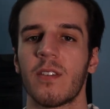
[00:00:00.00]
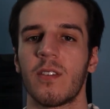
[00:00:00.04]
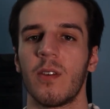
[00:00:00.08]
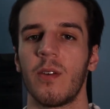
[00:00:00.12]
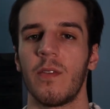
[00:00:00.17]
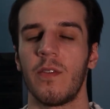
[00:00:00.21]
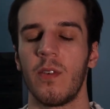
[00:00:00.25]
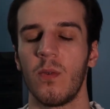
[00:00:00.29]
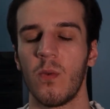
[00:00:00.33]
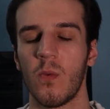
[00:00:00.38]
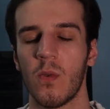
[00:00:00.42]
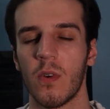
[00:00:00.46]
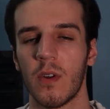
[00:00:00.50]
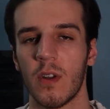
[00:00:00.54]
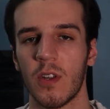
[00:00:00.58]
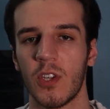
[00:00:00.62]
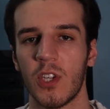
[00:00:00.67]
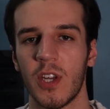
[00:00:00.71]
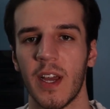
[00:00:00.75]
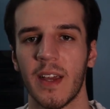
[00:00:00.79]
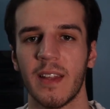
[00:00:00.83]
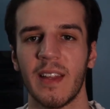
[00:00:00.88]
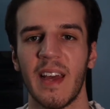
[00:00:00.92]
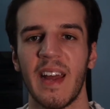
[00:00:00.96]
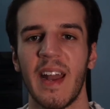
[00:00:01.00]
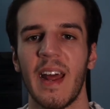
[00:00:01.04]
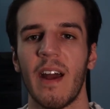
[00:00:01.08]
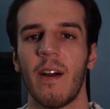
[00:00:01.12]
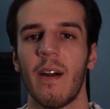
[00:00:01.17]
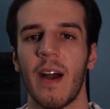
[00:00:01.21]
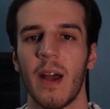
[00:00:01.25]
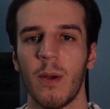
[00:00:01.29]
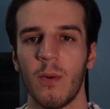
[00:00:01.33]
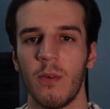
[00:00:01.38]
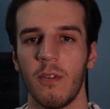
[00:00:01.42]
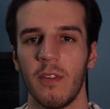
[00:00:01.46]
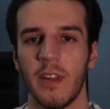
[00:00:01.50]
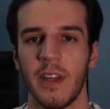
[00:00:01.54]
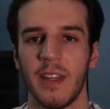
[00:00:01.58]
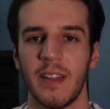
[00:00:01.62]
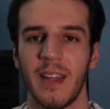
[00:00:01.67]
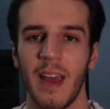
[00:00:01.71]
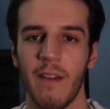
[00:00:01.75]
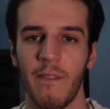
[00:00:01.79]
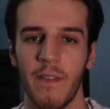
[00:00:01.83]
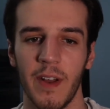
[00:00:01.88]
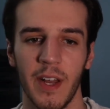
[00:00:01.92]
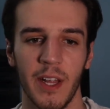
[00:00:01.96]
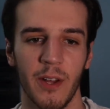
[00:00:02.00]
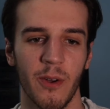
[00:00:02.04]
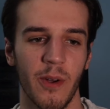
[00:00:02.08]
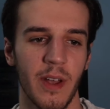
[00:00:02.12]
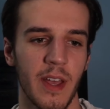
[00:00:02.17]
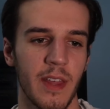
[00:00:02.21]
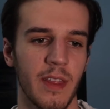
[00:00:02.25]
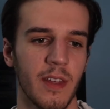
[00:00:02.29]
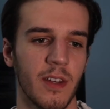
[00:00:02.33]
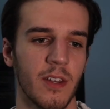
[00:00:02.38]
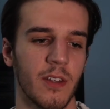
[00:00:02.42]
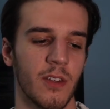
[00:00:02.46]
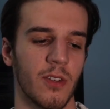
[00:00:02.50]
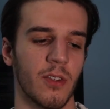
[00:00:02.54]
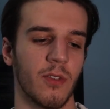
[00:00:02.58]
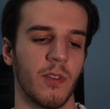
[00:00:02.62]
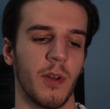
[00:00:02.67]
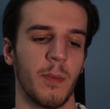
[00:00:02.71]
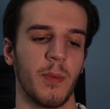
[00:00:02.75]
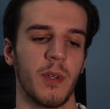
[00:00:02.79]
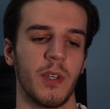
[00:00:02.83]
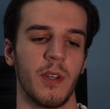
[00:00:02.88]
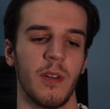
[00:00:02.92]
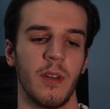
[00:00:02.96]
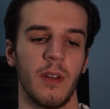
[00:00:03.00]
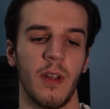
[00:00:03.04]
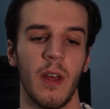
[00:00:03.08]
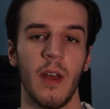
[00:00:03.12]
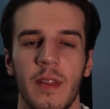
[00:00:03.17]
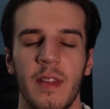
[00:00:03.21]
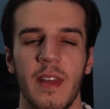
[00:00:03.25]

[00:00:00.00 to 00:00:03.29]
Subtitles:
So if you want to check that out, I will link that video in the description.